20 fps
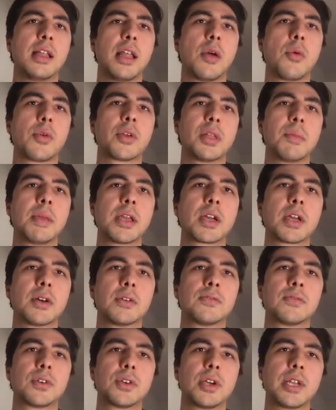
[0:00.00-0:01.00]
We're gonna be
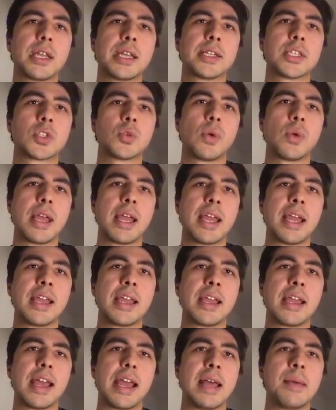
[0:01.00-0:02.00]
converting it to
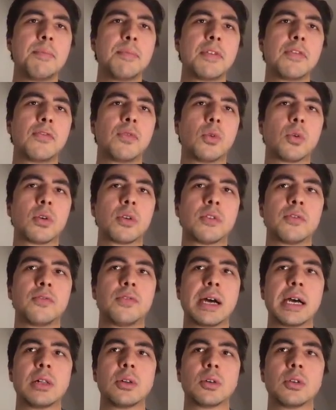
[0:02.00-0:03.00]
a MP4
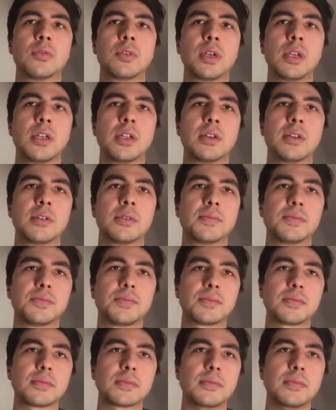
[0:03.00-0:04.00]
file over here.
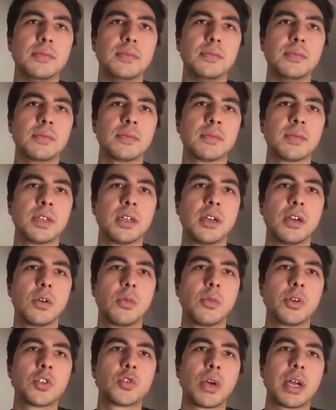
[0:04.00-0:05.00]

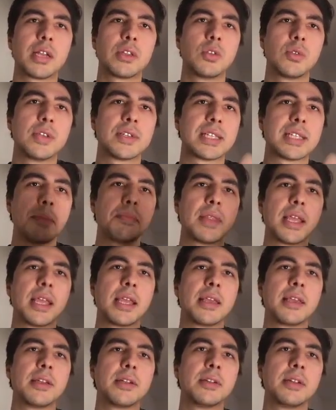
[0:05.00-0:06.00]
We try to do the same
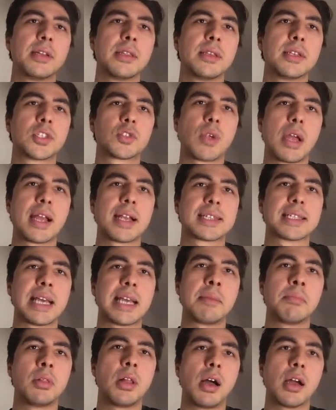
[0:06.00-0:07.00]
thing here in this try
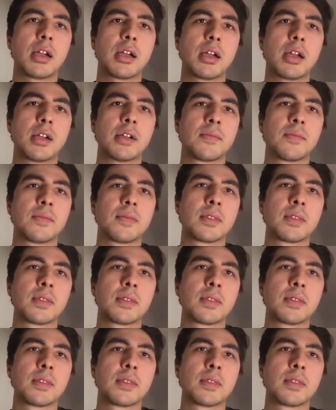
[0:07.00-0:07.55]
except block.